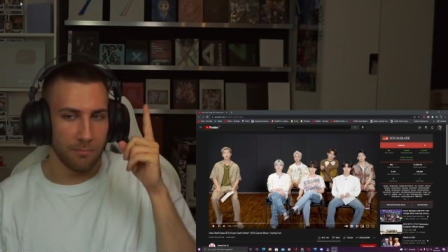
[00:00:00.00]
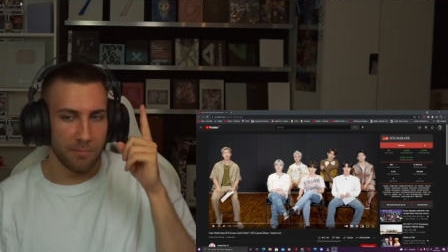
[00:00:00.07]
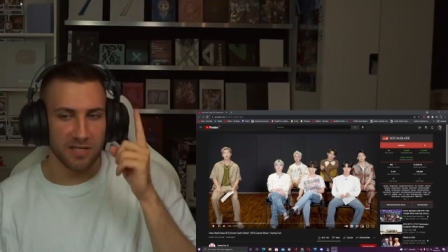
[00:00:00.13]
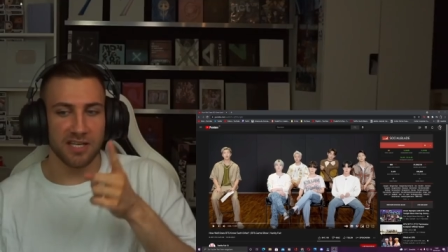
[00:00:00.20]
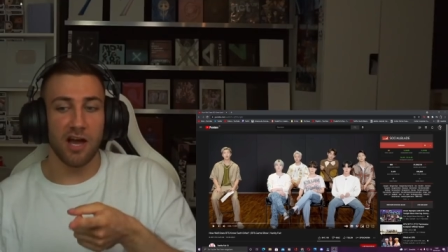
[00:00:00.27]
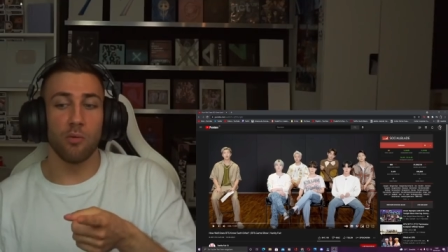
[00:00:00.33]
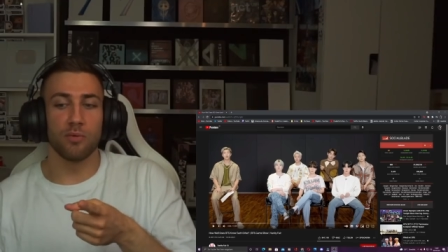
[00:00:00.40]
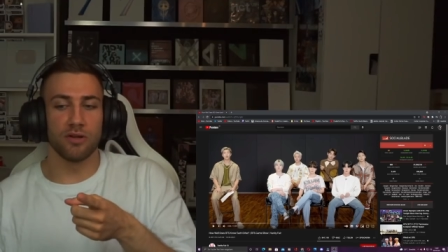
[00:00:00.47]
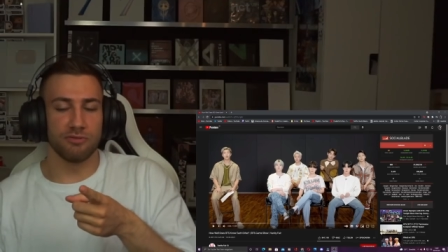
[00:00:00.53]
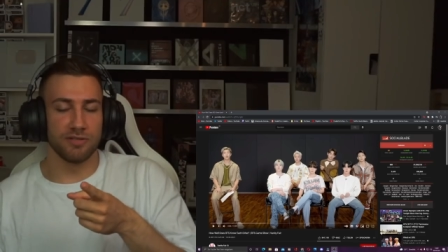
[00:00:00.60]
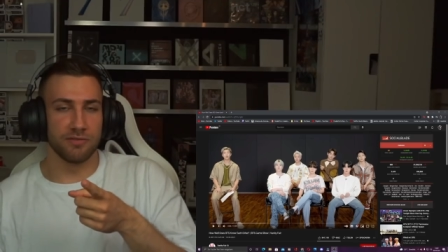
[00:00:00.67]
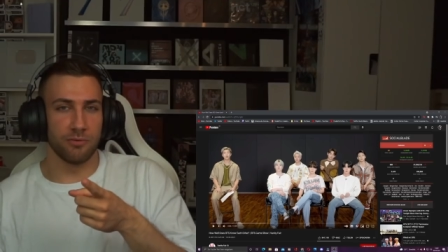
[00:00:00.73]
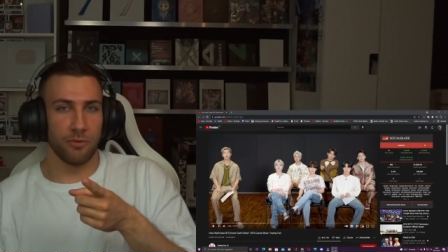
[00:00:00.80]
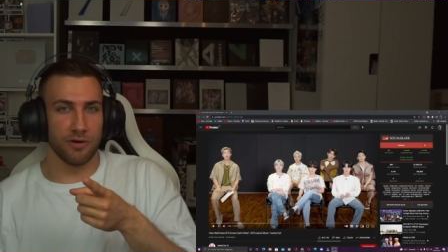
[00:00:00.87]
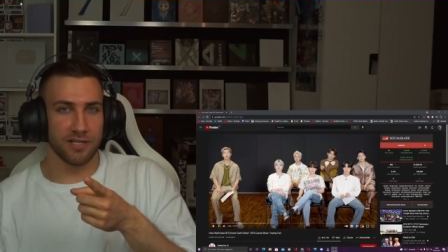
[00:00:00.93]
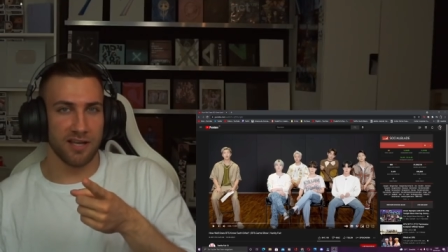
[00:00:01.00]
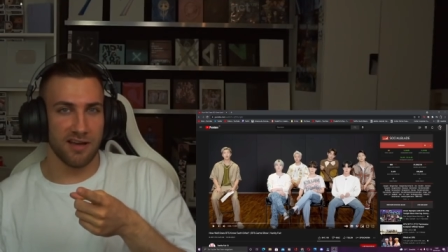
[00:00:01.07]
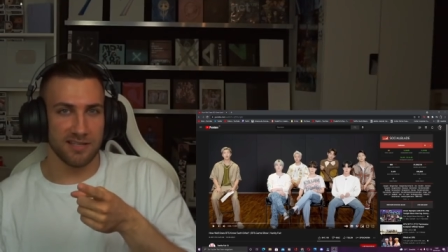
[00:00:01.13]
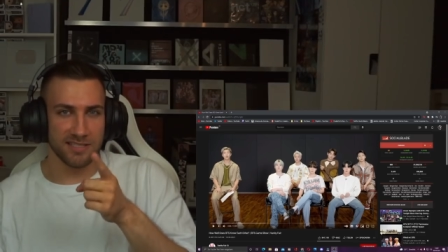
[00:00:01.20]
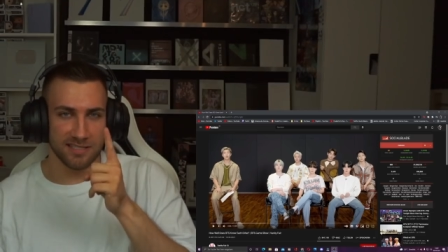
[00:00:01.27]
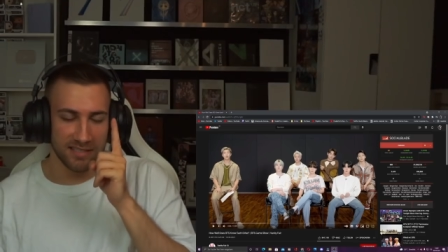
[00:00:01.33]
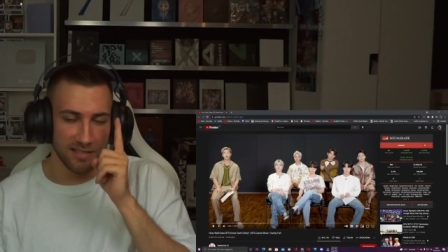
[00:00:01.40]
but now we are here for it,
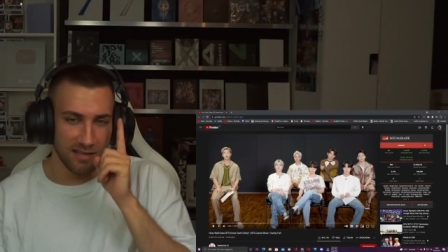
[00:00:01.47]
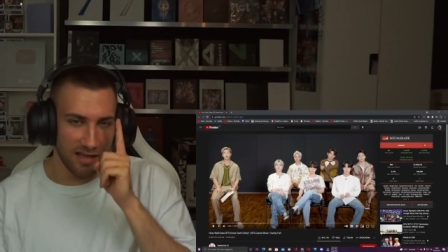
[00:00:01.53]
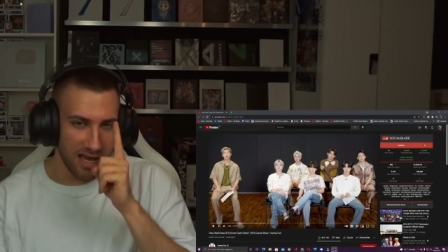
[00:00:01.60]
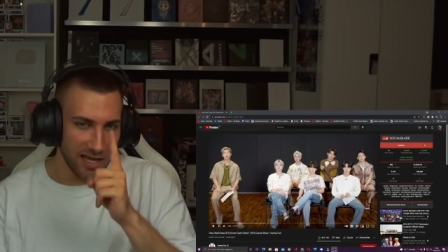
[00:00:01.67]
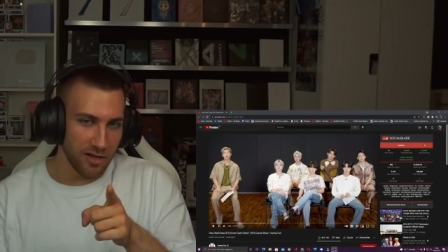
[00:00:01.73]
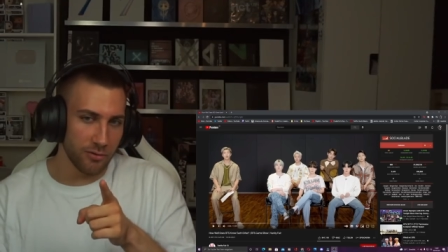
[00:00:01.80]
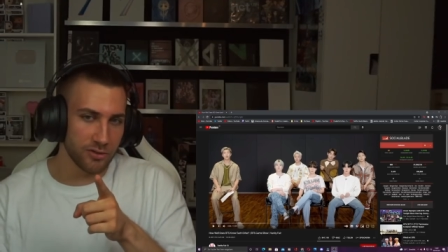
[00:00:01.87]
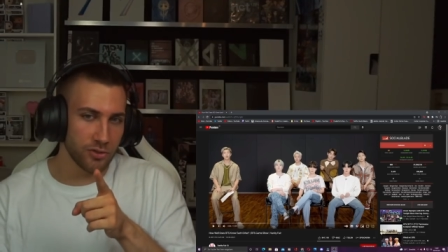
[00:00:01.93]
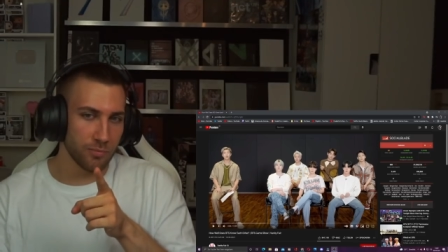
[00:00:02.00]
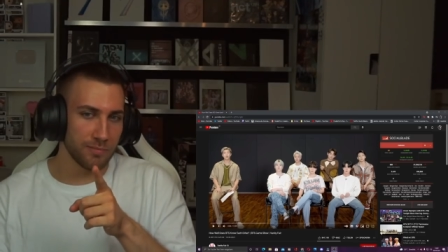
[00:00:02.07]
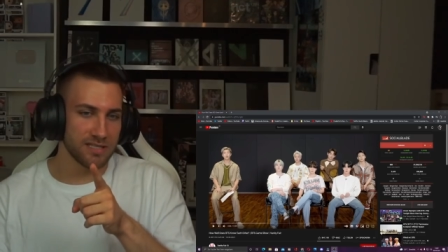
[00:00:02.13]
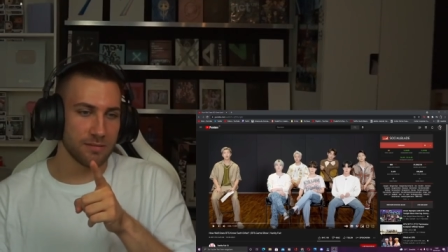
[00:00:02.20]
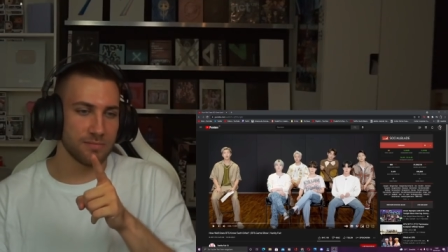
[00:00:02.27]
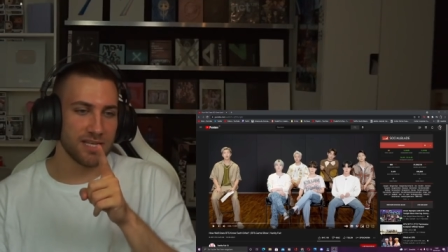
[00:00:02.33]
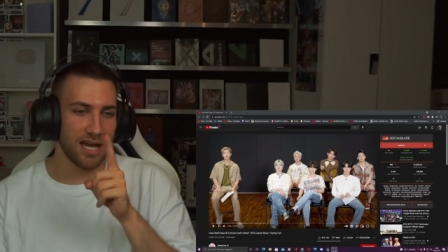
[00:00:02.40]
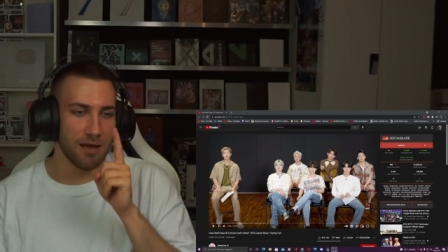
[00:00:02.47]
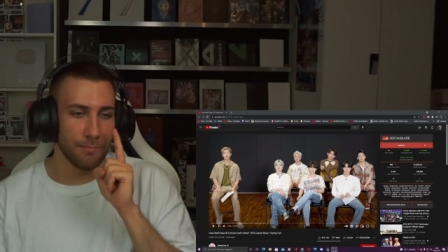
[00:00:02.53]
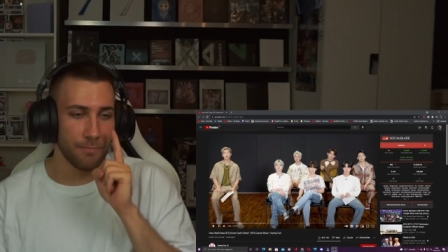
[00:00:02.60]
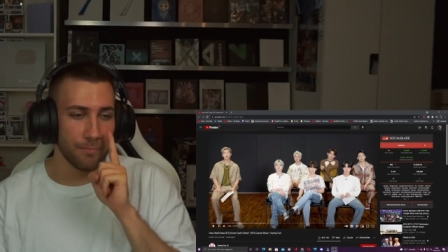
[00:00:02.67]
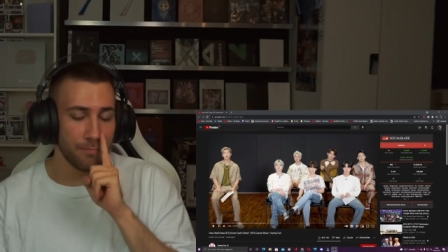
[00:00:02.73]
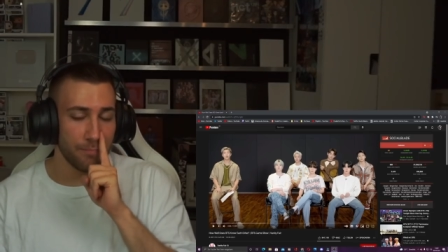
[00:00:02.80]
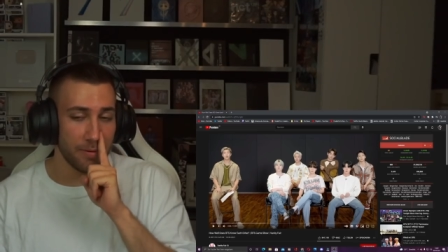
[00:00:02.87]
guys. I know it took me some time,
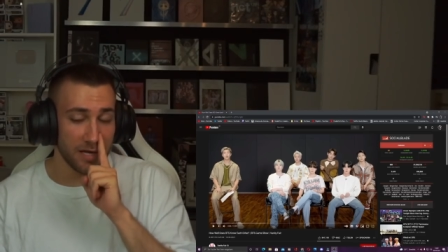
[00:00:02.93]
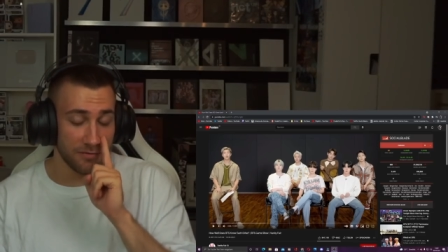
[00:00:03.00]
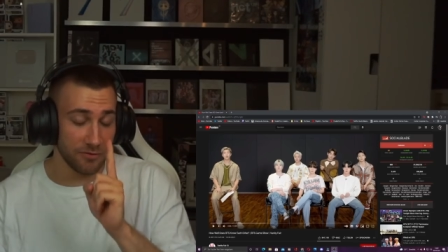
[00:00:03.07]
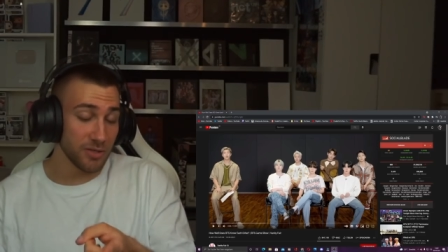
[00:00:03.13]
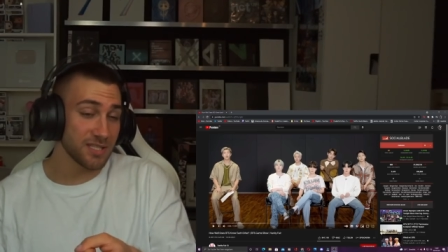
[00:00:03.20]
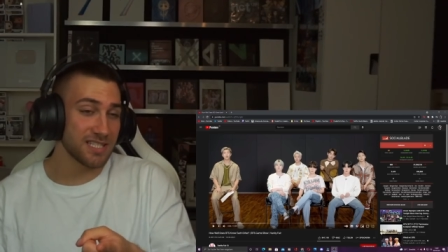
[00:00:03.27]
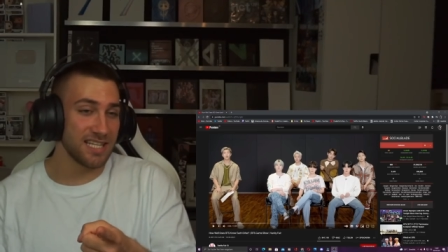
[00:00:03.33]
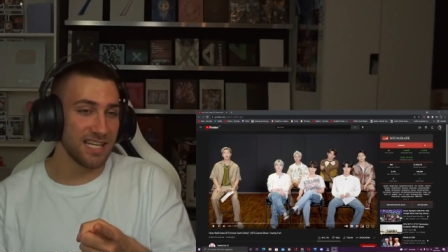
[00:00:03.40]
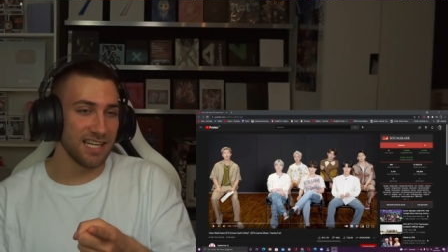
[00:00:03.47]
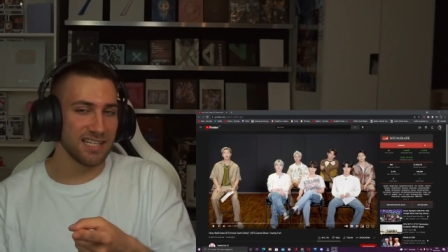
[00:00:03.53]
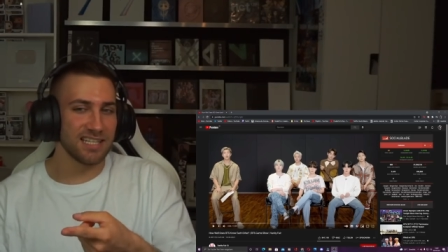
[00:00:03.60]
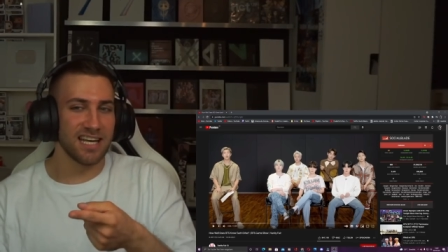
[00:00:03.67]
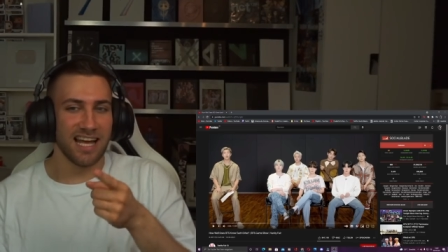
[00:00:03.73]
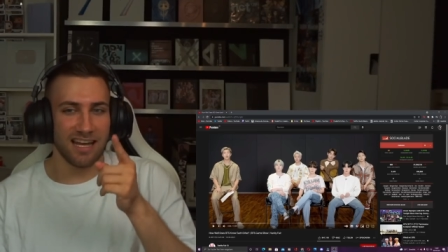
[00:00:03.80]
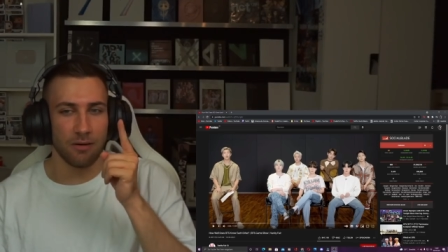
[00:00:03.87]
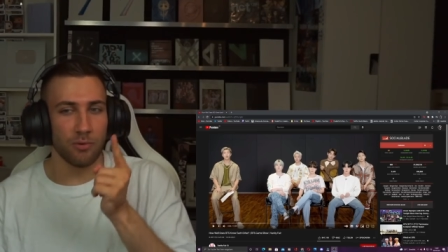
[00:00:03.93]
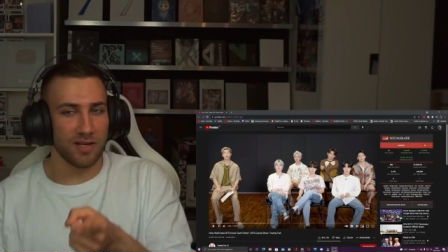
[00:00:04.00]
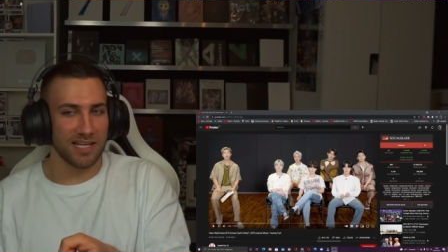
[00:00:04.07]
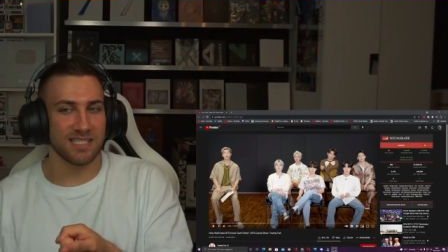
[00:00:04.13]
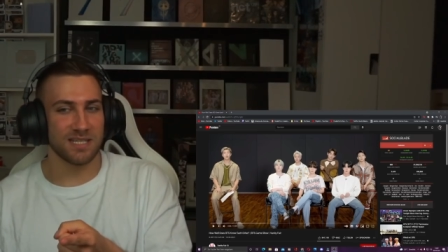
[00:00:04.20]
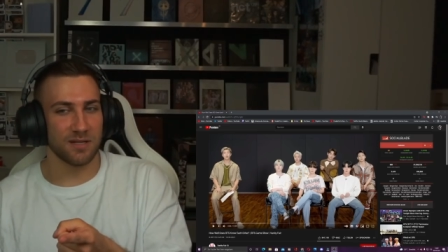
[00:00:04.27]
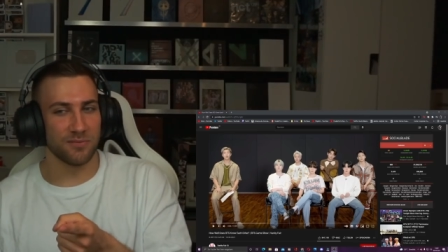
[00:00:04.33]
but I've not seen it, and I'm really
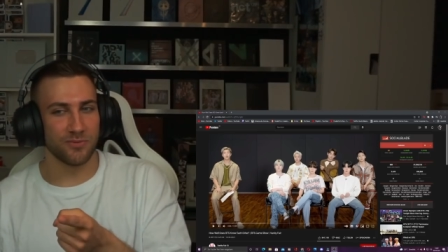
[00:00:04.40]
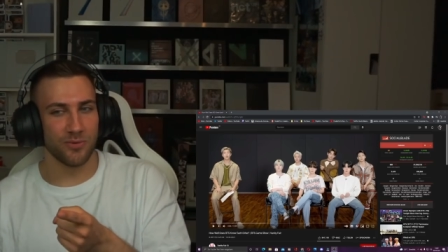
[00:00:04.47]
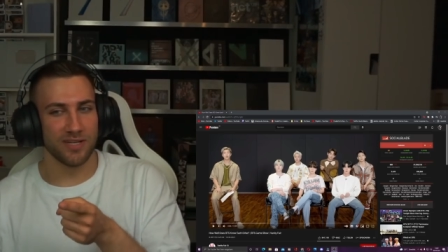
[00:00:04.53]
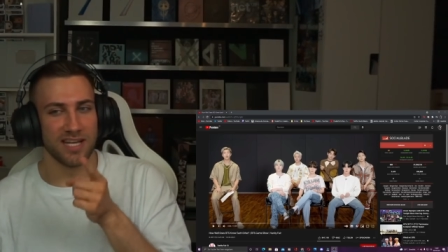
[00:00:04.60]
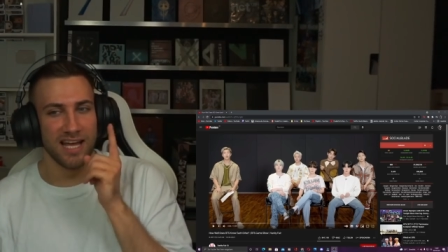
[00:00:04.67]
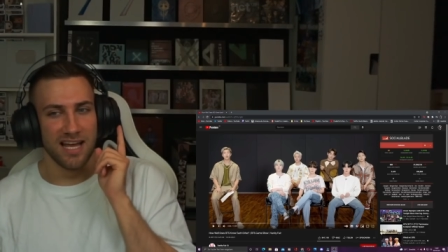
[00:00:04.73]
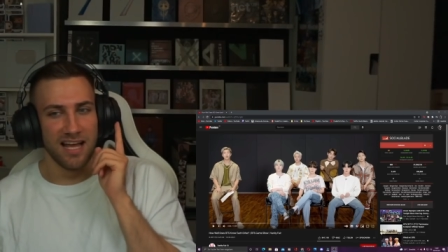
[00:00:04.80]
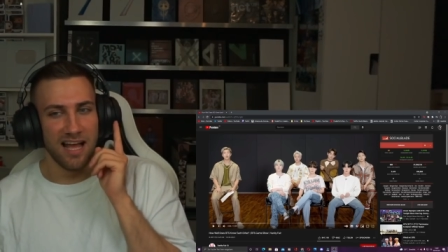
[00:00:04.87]
excited for it.